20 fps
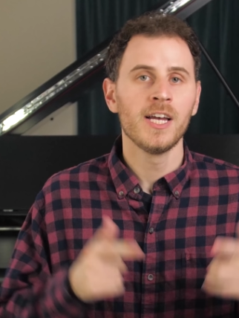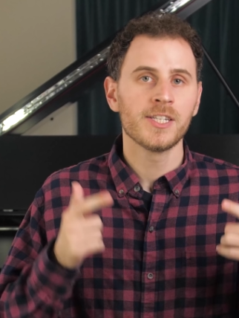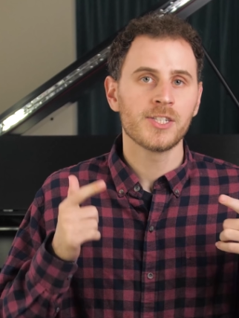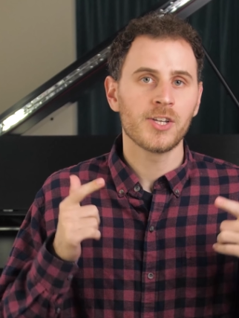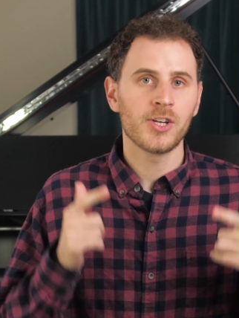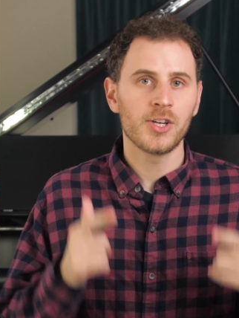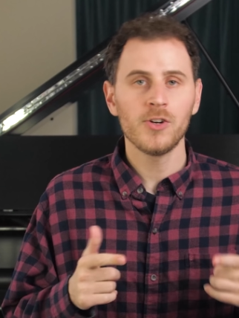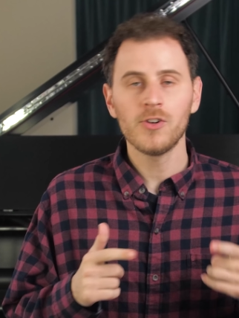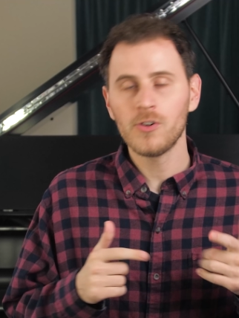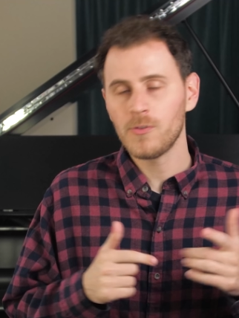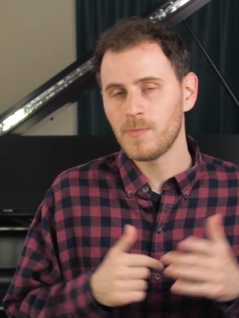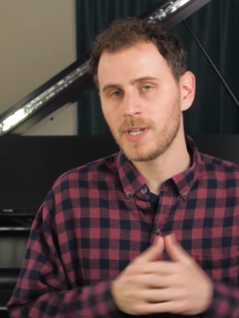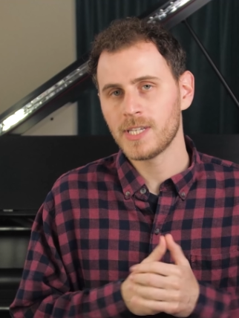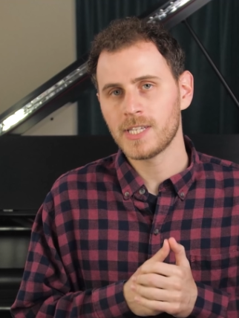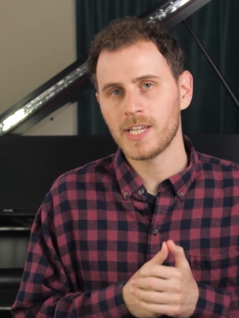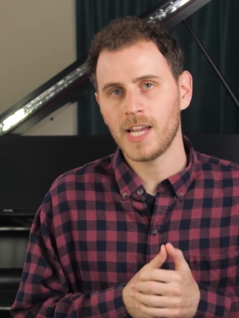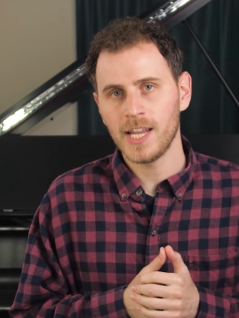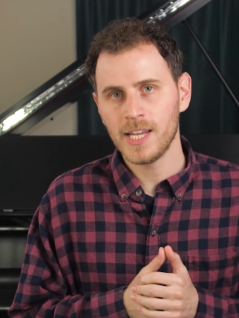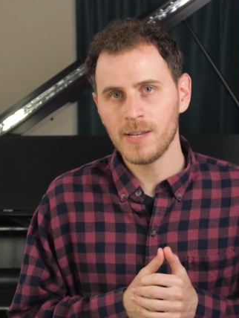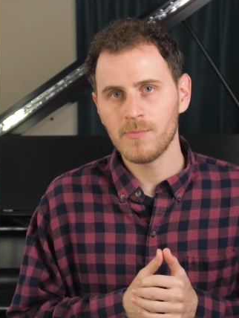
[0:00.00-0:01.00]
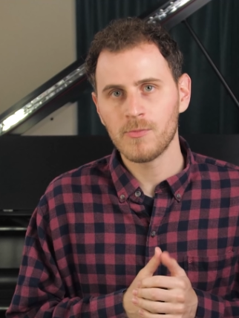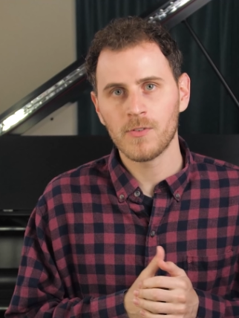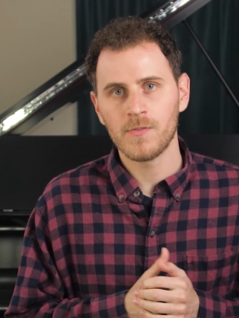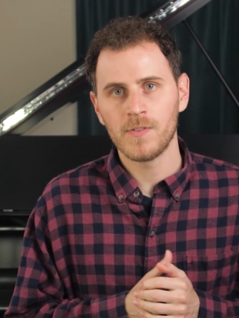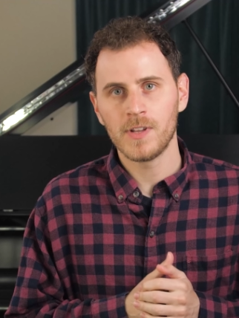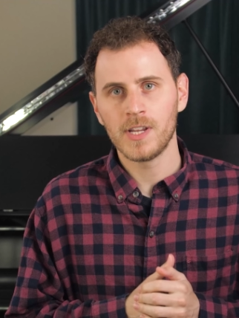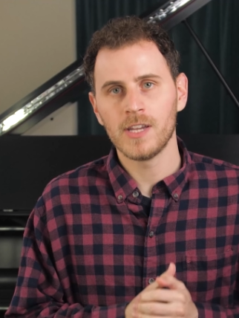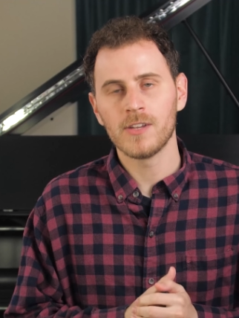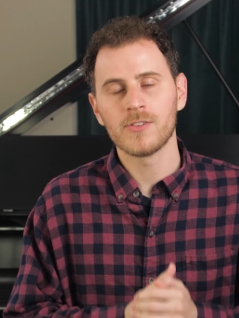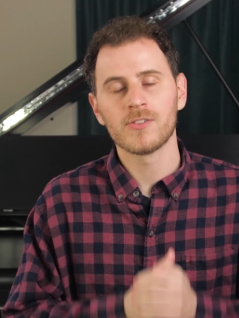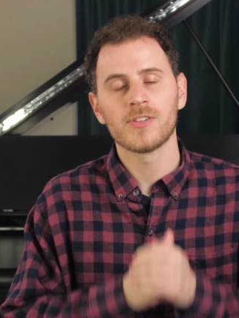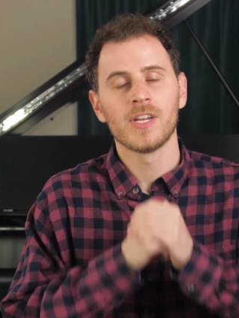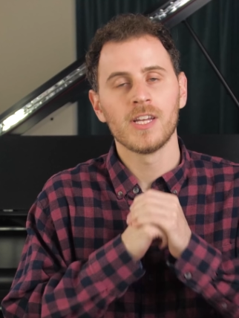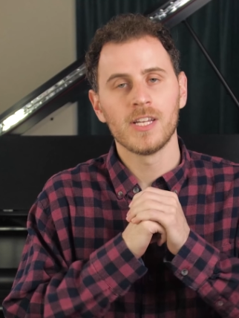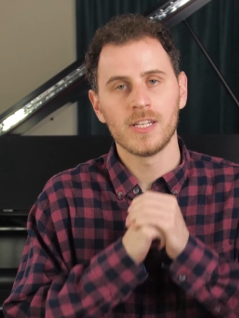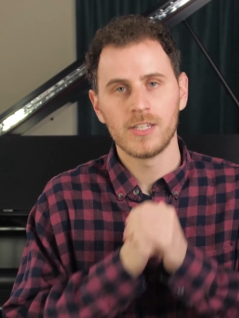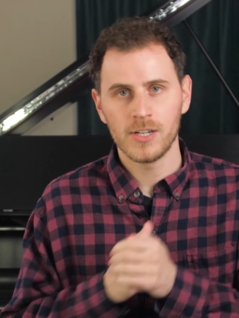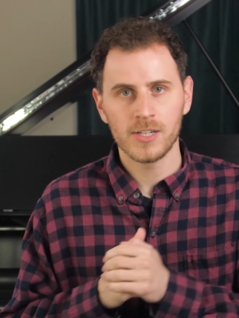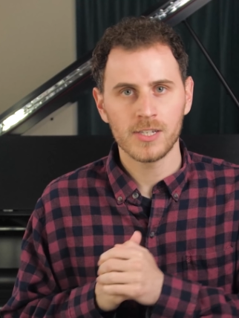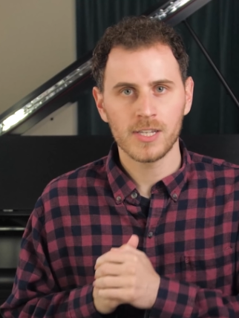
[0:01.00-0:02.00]
so you don't miss any more videos
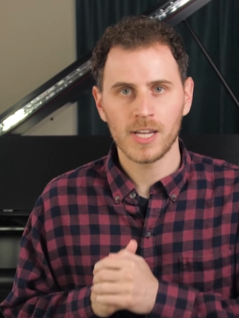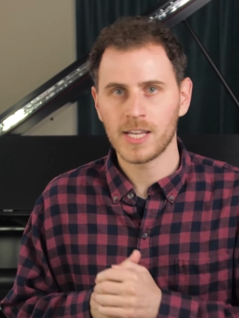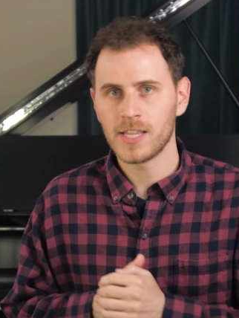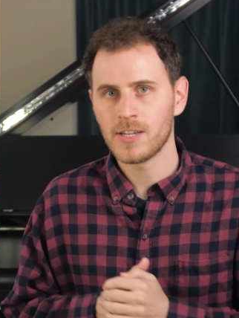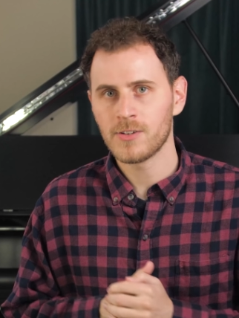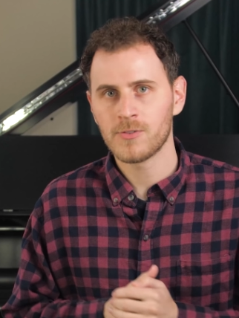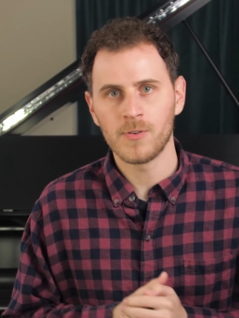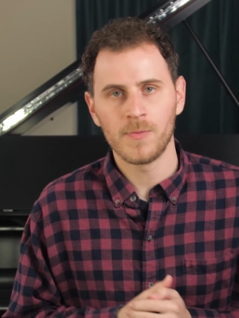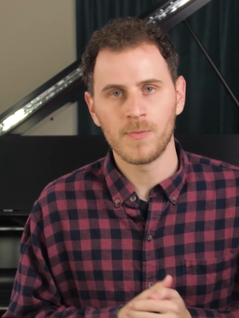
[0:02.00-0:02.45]
just like this